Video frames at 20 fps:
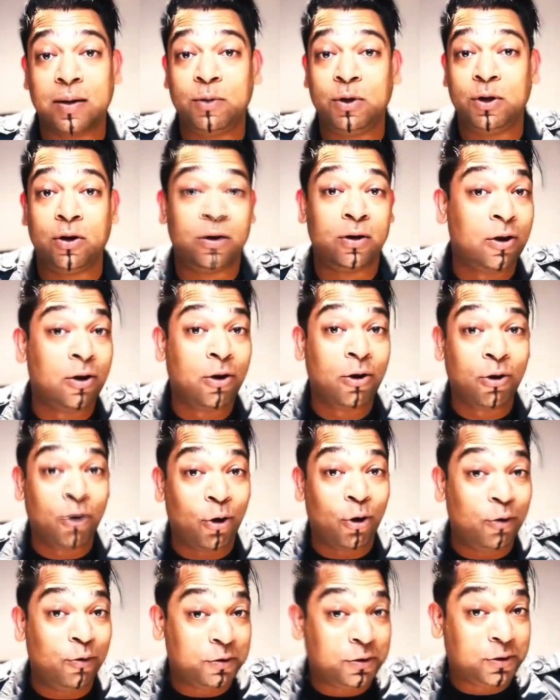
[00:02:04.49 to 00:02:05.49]
You're
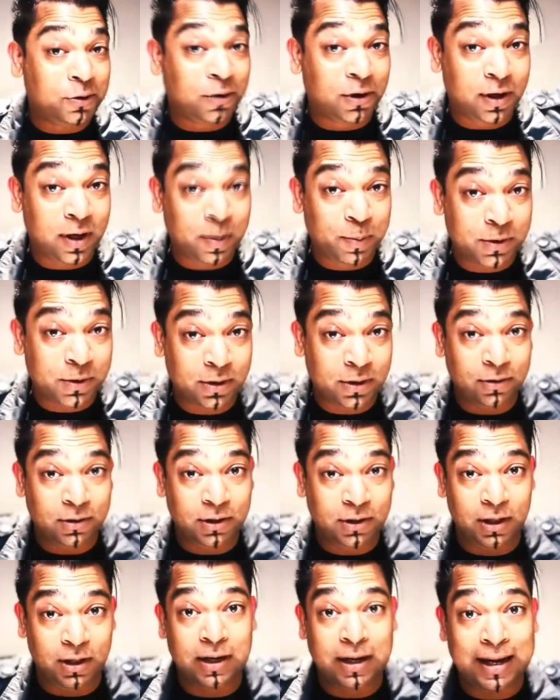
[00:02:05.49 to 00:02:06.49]
over 200 episodes
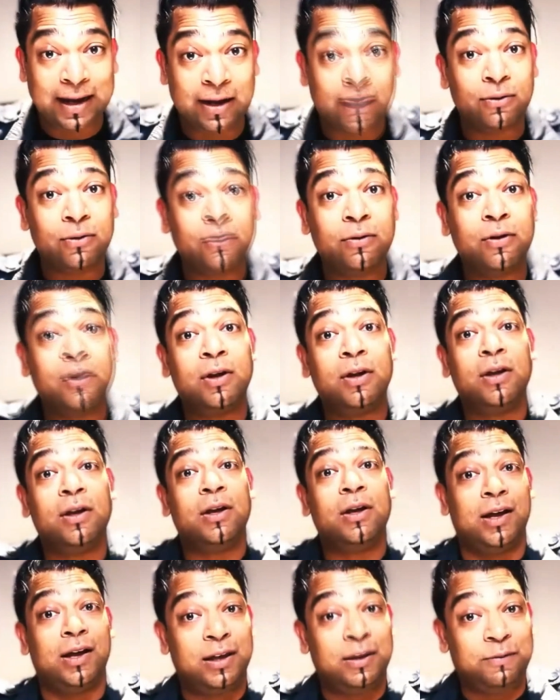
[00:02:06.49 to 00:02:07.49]
in now,
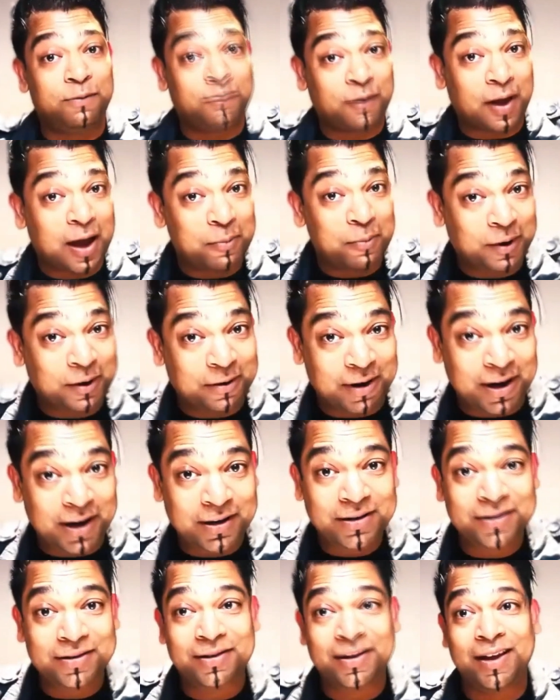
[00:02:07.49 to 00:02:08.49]
if I'm
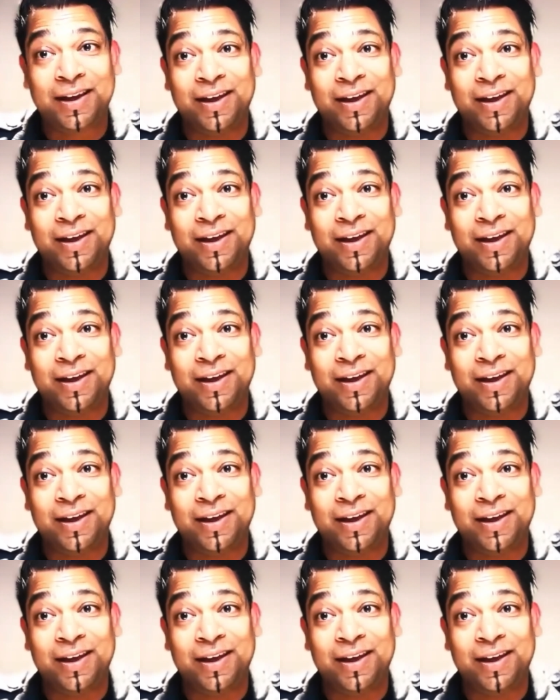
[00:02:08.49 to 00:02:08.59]
correct.